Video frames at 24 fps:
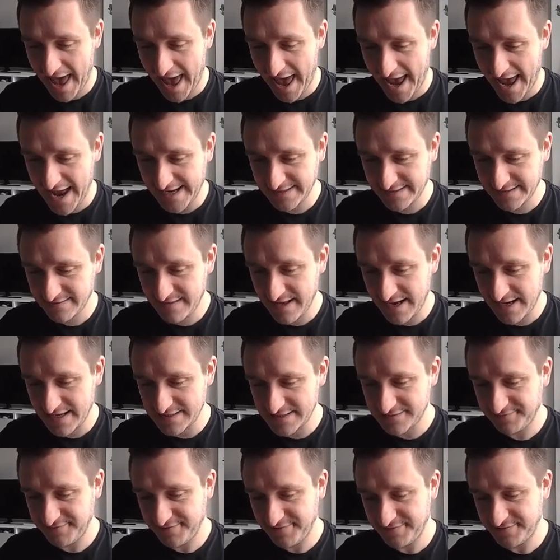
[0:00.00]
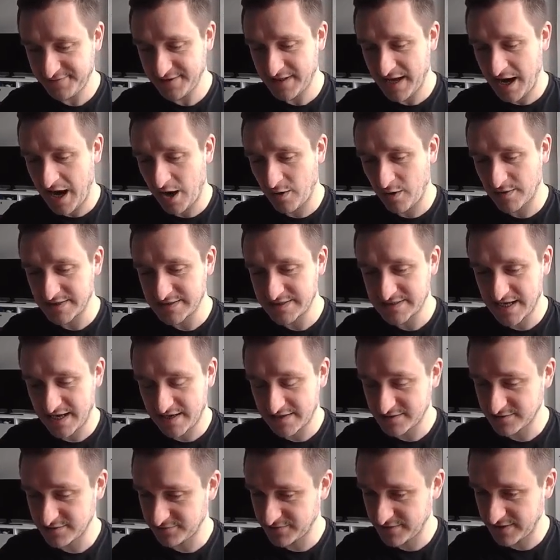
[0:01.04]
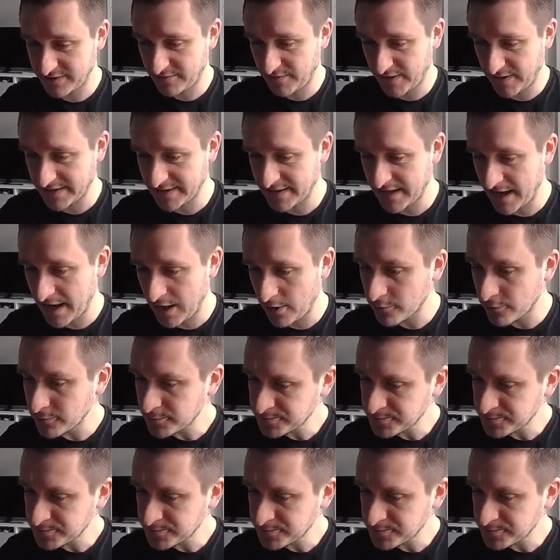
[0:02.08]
8 days, 15 hours as of right now.